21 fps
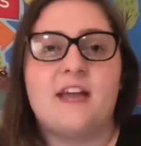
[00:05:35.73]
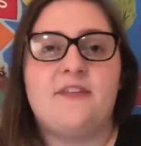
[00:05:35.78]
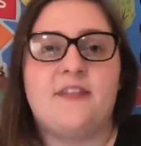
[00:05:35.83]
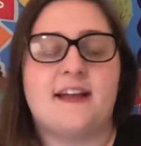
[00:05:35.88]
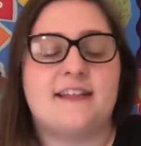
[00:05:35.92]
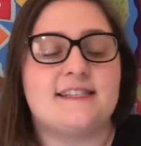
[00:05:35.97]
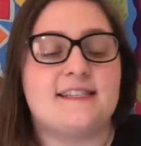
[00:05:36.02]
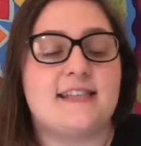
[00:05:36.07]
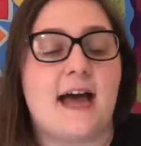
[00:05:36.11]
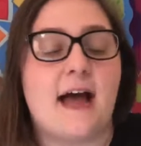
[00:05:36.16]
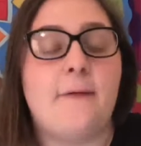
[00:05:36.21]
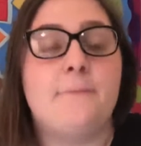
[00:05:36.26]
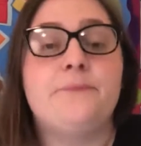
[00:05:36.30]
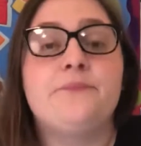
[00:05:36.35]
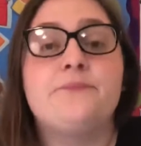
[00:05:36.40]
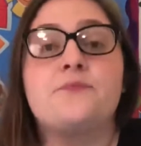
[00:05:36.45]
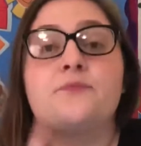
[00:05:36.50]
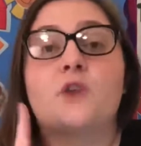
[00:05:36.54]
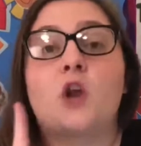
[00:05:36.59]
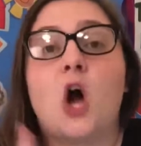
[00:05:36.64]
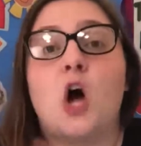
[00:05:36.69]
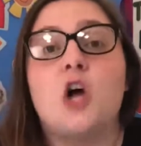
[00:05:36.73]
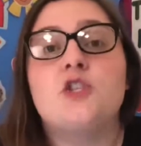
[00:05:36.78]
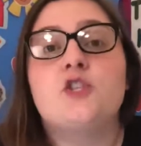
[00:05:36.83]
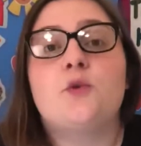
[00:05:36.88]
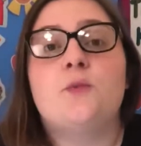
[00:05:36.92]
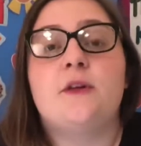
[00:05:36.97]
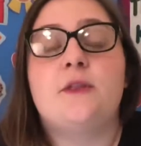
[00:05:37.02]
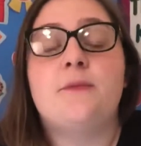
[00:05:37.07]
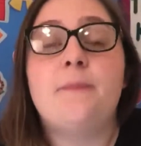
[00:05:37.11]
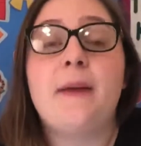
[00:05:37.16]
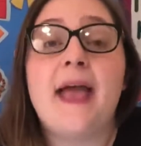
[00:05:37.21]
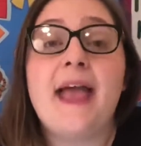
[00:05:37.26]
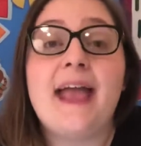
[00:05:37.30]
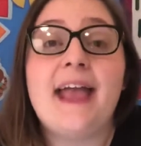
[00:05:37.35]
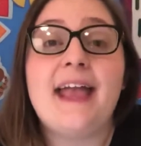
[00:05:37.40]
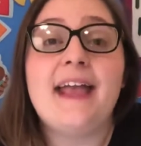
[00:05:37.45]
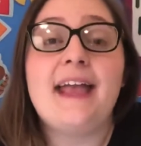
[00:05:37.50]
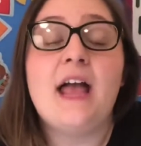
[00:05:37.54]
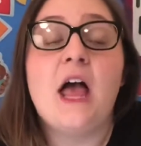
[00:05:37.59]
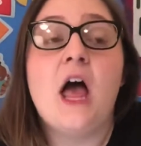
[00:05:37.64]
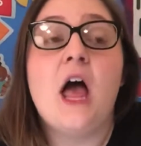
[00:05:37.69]
that's that. Also with
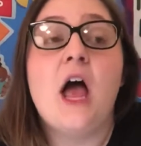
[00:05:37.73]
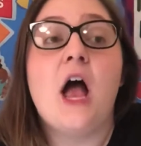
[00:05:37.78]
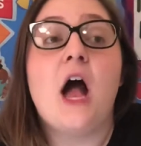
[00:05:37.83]
pay,